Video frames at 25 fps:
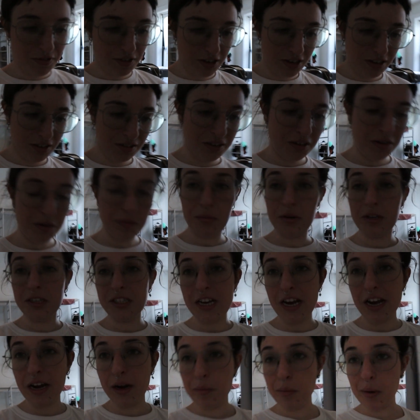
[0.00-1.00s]
for a little
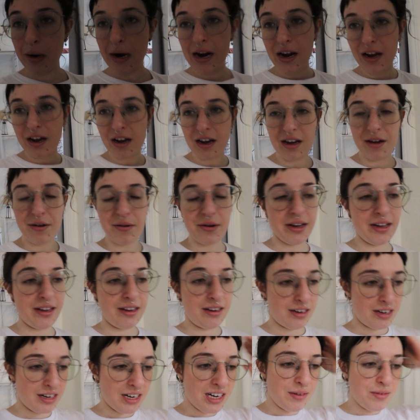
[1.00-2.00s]
bodega break.
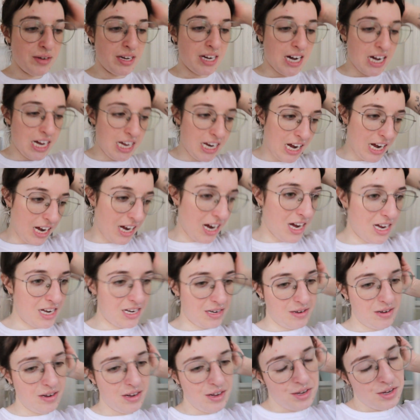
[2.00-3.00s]
I got
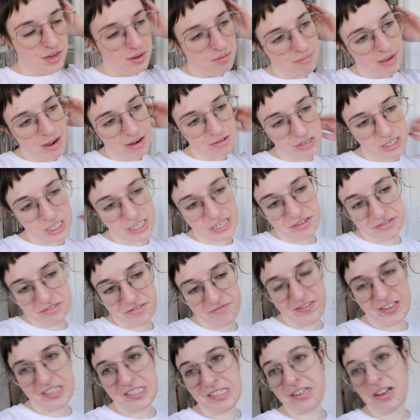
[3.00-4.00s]
Mountain Dew
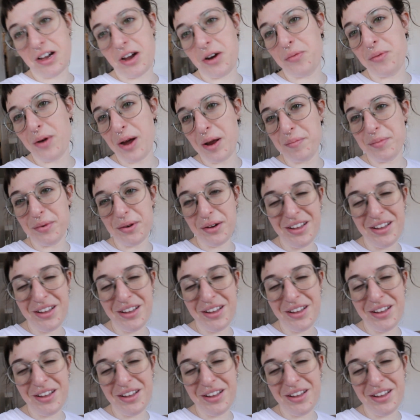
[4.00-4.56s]
and Vincent got Red